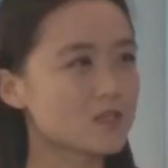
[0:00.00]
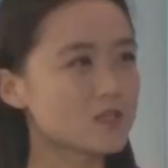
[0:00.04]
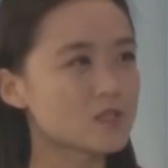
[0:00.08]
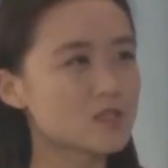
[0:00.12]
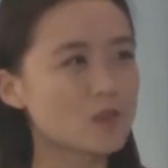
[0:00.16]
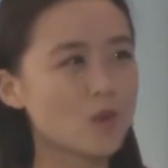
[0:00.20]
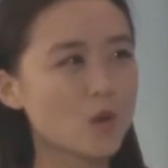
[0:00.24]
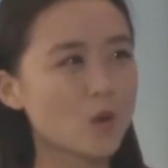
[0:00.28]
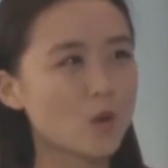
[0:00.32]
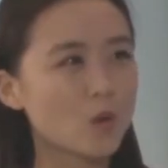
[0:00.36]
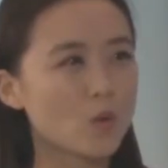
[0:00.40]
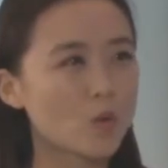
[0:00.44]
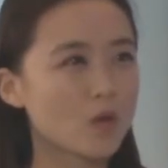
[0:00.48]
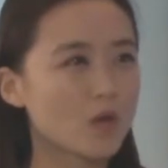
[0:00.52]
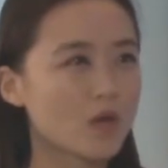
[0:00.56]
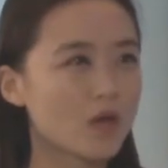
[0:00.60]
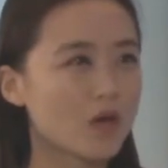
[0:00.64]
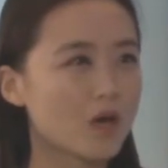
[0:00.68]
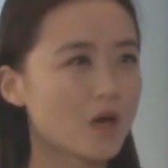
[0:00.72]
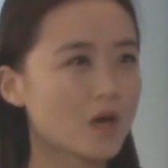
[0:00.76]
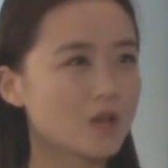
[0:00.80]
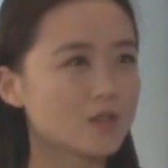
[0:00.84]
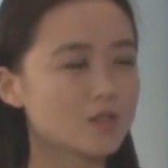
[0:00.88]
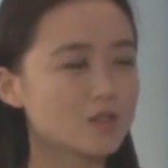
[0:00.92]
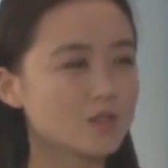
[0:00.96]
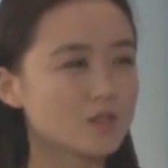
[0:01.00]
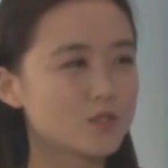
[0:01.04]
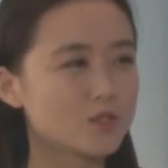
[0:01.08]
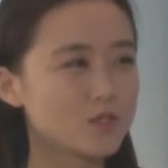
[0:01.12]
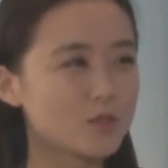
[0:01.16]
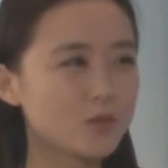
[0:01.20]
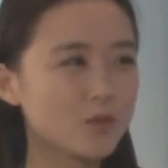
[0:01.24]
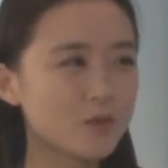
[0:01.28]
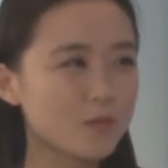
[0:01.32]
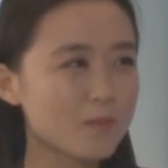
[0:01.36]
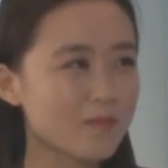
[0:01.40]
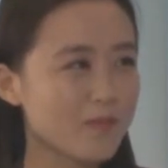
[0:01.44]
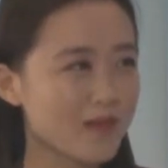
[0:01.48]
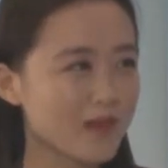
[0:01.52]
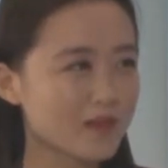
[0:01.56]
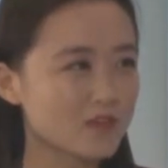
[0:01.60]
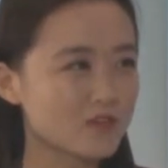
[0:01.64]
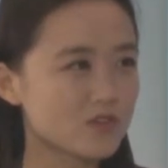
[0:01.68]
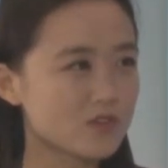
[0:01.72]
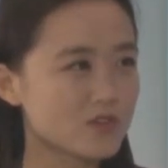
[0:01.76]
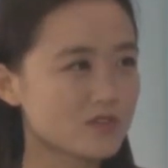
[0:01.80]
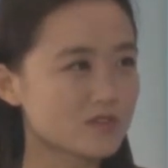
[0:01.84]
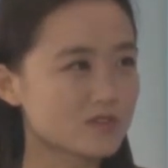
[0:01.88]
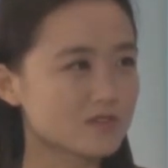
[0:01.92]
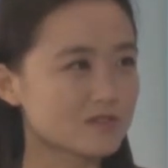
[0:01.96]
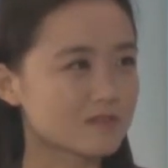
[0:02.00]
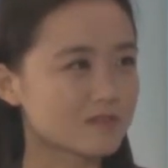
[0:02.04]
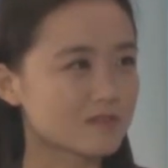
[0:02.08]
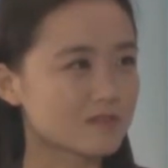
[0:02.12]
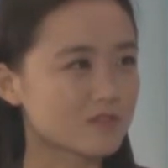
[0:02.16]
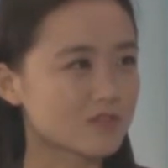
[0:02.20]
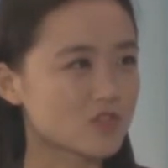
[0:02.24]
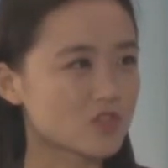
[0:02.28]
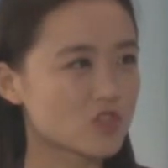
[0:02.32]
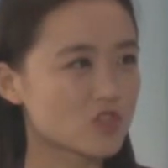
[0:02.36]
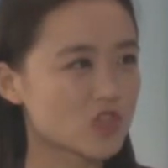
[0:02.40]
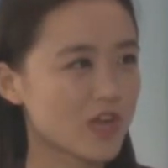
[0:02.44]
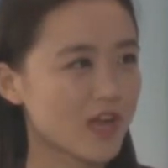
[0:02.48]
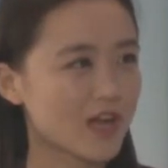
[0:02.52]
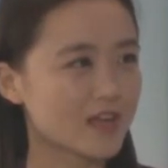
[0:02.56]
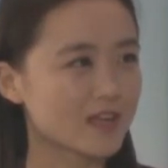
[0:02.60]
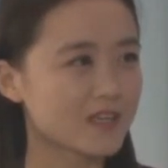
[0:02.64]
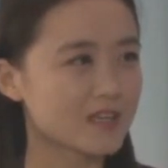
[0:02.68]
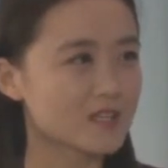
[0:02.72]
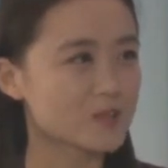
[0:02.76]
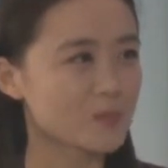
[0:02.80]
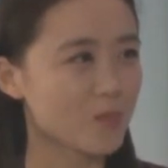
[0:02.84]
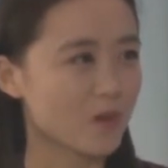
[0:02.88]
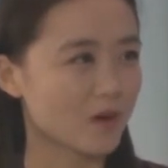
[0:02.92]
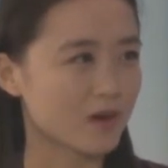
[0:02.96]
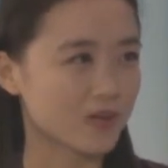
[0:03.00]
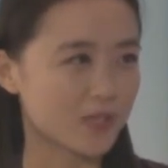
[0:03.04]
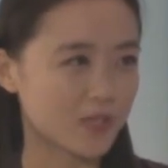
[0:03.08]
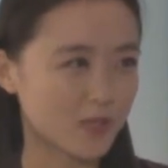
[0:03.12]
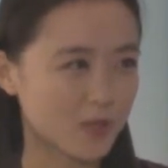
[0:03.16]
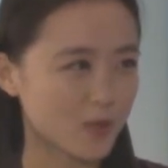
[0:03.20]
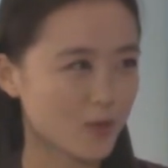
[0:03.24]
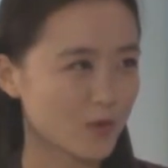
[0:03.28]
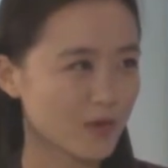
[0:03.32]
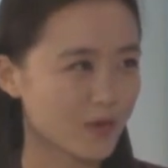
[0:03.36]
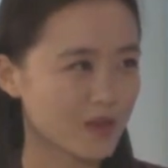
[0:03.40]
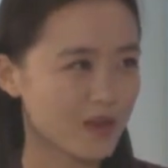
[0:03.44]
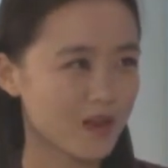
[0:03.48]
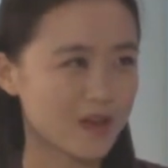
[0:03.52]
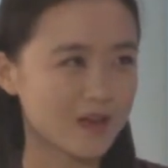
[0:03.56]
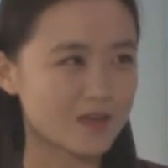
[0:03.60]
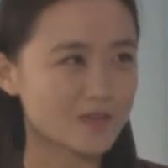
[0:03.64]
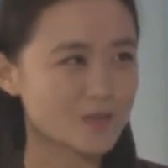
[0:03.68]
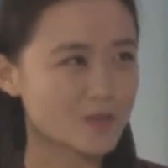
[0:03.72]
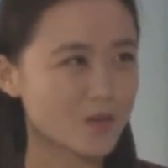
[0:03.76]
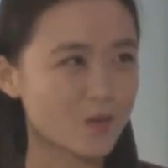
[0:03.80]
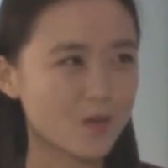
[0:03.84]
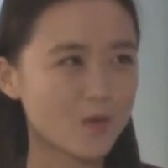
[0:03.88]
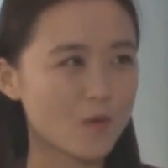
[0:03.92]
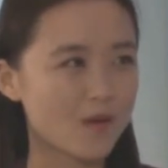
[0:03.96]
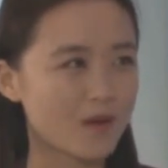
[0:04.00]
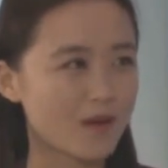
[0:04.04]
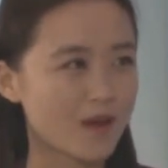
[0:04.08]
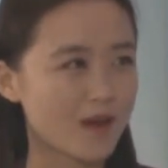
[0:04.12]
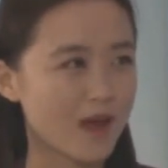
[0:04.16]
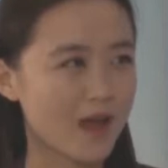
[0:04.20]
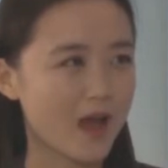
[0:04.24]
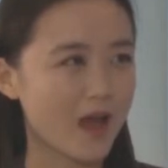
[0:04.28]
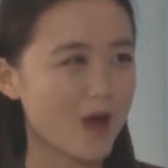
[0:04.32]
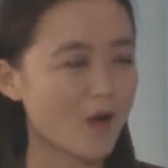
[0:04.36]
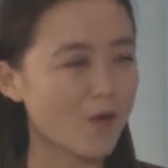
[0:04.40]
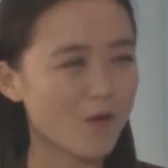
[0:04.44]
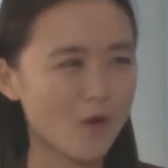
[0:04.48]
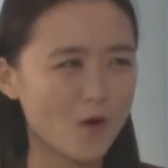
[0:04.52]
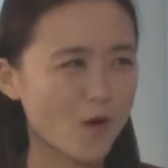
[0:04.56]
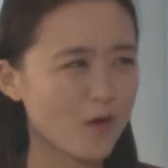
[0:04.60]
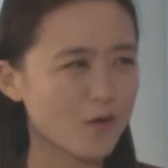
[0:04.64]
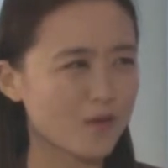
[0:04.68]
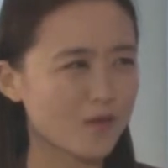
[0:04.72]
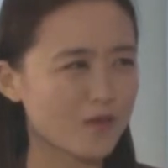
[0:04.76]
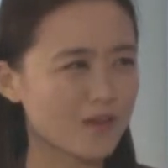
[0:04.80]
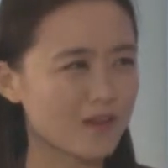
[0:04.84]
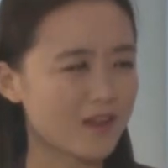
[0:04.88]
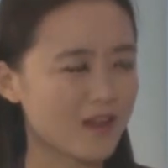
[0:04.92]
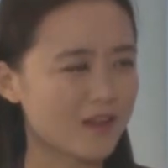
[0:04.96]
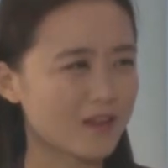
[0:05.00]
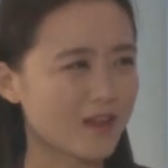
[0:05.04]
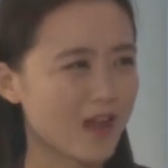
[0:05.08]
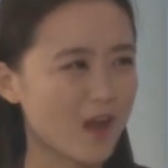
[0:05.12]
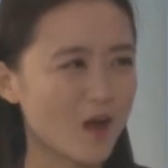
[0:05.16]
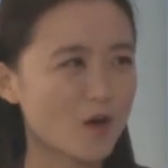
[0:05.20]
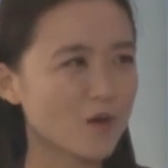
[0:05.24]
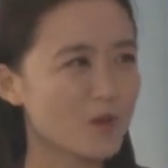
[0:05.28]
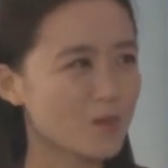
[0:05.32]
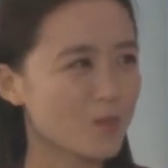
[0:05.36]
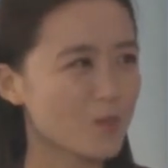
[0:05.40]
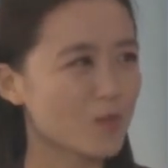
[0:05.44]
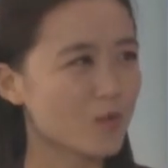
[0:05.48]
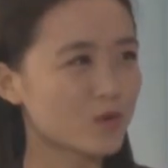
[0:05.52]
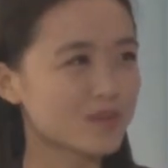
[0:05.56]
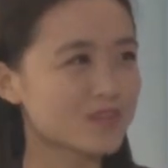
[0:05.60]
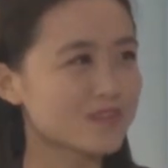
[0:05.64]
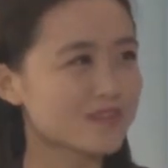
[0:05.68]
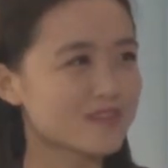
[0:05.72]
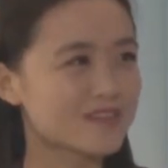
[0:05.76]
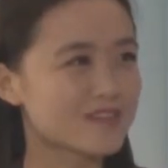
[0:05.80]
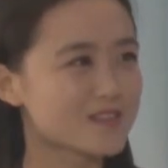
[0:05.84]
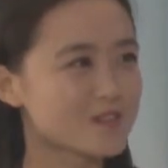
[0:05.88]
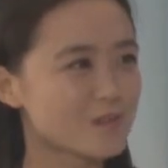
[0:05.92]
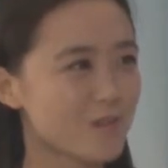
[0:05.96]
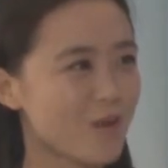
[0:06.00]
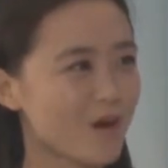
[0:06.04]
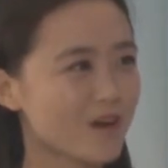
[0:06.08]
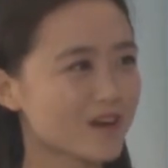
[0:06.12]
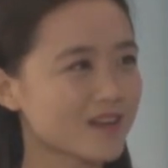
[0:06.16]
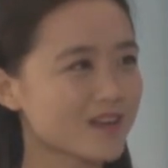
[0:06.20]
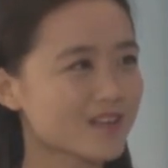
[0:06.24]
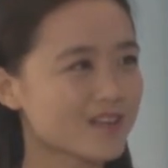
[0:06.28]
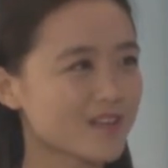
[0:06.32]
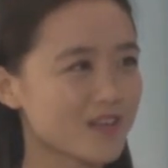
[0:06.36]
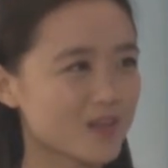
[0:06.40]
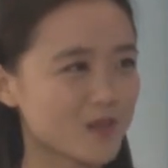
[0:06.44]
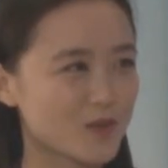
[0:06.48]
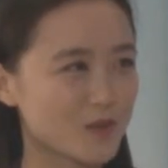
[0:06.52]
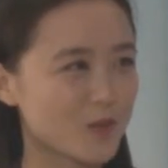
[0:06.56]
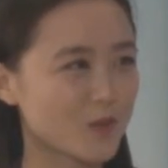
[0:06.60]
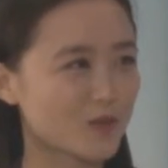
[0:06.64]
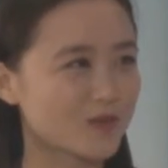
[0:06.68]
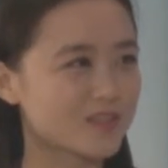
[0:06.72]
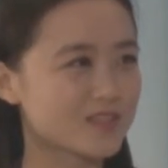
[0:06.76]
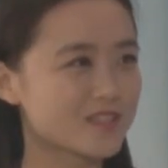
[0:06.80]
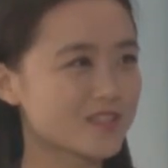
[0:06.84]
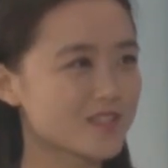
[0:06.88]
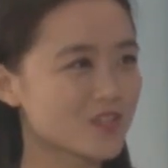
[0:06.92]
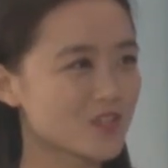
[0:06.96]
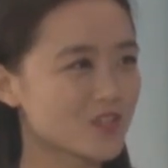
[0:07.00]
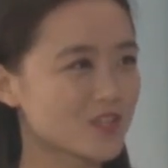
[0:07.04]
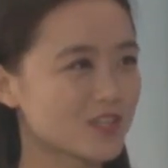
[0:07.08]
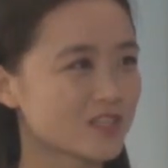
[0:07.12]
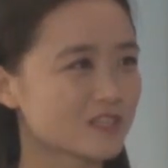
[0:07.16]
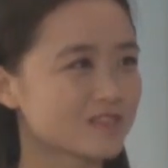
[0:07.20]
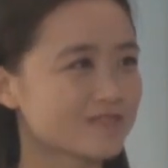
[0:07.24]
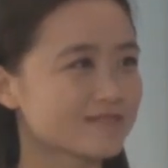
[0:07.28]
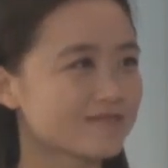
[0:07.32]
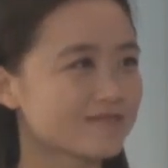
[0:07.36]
so, do you mention Chinese market in your class, or how important this market in your teaching?